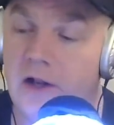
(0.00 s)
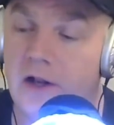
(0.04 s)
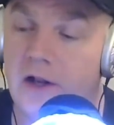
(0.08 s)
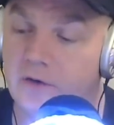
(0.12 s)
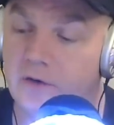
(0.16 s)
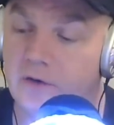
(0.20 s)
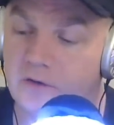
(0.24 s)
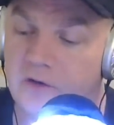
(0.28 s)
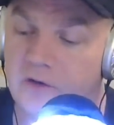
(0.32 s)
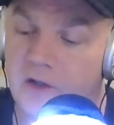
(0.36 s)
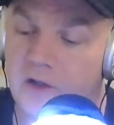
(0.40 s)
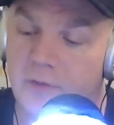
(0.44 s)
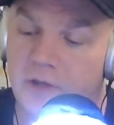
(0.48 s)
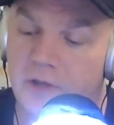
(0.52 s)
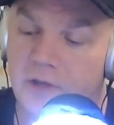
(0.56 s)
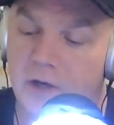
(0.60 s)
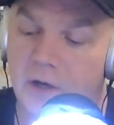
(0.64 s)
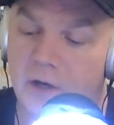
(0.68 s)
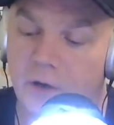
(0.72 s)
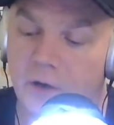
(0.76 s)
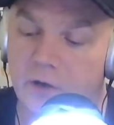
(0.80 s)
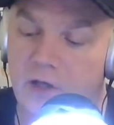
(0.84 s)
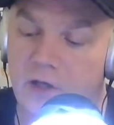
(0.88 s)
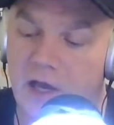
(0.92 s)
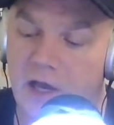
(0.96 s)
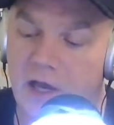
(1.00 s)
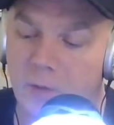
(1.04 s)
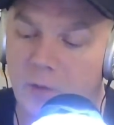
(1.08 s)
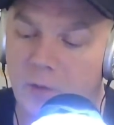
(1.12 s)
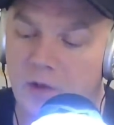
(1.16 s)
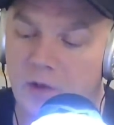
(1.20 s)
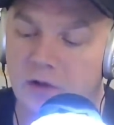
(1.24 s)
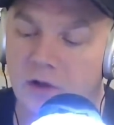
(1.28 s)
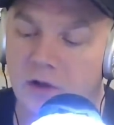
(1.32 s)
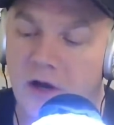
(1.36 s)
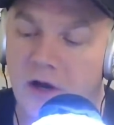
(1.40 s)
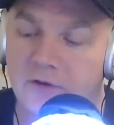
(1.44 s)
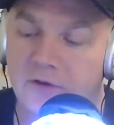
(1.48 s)
said that, oh yeah, we
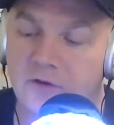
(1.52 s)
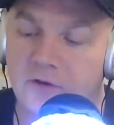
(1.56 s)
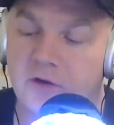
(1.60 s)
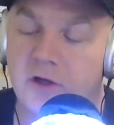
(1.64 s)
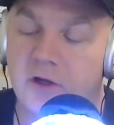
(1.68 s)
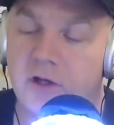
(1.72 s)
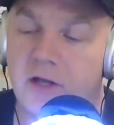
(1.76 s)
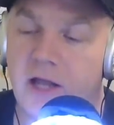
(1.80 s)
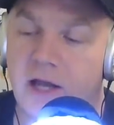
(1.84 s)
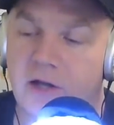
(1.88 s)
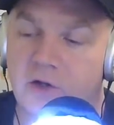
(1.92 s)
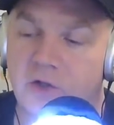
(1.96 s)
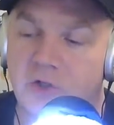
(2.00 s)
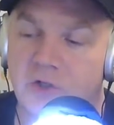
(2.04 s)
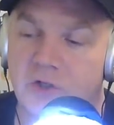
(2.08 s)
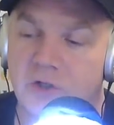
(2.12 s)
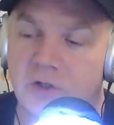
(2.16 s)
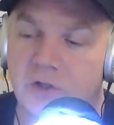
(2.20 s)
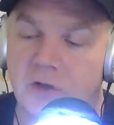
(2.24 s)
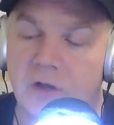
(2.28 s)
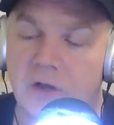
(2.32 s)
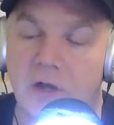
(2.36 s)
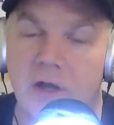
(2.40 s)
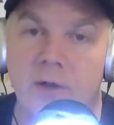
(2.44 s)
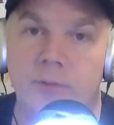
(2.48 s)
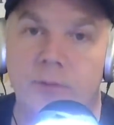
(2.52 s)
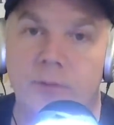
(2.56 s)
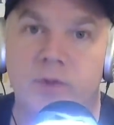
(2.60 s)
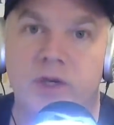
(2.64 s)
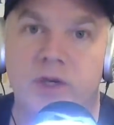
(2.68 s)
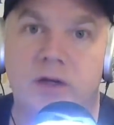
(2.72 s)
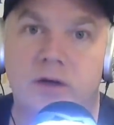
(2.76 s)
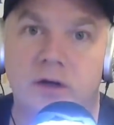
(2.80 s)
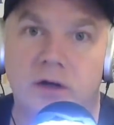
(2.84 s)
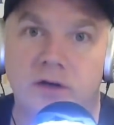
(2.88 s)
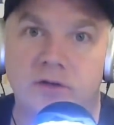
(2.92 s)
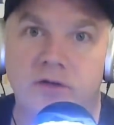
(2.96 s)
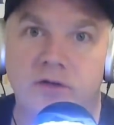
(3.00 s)
lost connection
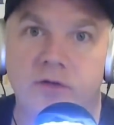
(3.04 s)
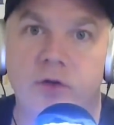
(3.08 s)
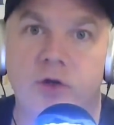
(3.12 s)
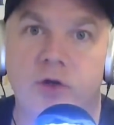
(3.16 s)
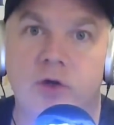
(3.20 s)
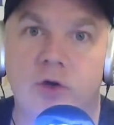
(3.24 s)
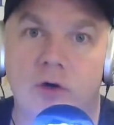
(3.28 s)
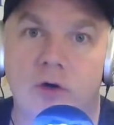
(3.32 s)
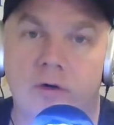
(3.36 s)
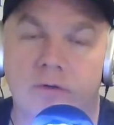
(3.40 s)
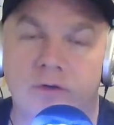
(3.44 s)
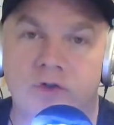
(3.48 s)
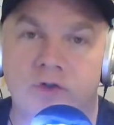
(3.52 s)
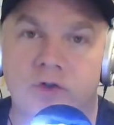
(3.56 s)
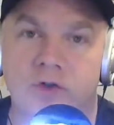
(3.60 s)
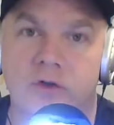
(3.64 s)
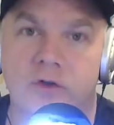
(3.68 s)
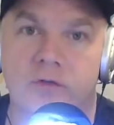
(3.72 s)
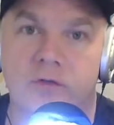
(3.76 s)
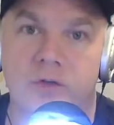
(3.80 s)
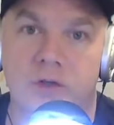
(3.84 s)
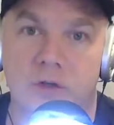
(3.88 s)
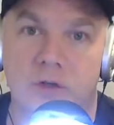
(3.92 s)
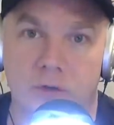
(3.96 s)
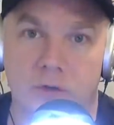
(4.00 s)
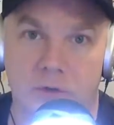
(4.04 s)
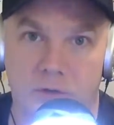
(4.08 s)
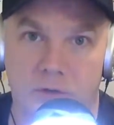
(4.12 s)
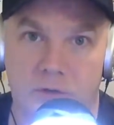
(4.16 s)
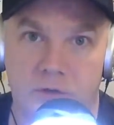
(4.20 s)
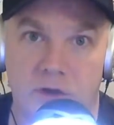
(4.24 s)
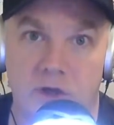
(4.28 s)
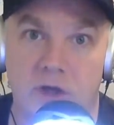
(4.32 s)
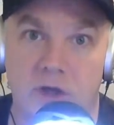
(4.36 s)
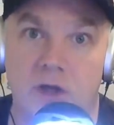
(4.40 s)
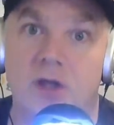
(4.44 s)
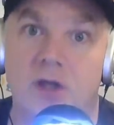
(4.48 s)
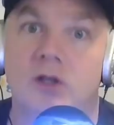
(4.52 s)
because of the curvature of the Earth.
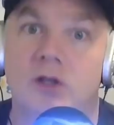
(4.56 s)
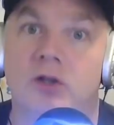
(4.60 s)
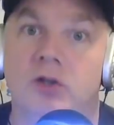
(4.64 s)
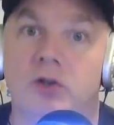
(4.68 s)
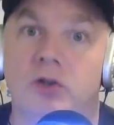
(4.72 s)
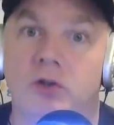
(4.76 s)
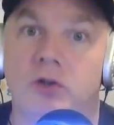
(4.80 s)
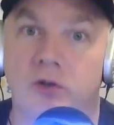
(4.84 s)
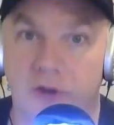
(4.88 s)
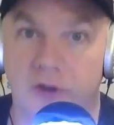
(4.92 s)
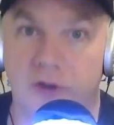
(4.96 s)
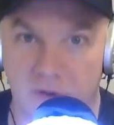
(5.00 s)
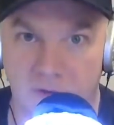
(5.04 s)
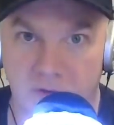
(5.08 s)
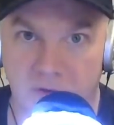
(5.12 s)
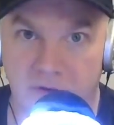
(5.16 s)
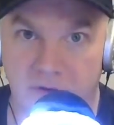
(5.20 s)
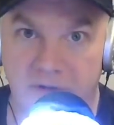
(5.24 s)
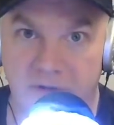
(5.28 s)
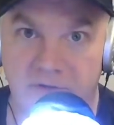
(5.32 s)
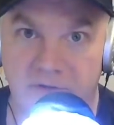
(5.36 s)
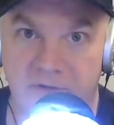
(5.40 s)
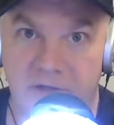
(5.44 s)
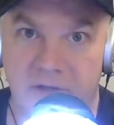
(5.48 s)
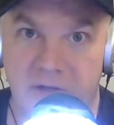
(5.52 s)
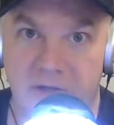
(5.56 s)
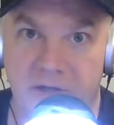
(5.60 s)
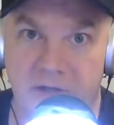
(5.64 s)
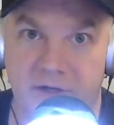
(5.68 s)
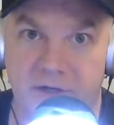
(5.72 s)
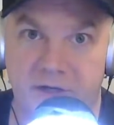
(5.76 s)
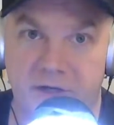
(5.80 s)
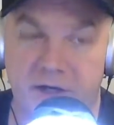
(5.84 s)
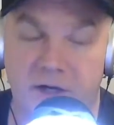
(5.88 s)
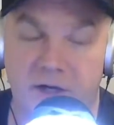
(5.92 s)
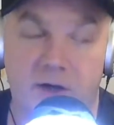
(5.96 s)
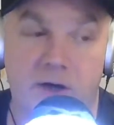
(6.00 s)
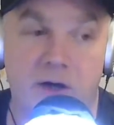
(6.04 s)
Literally said that
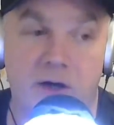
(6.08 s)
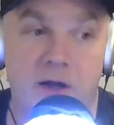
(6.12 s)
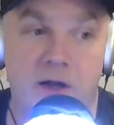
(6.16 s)
on air.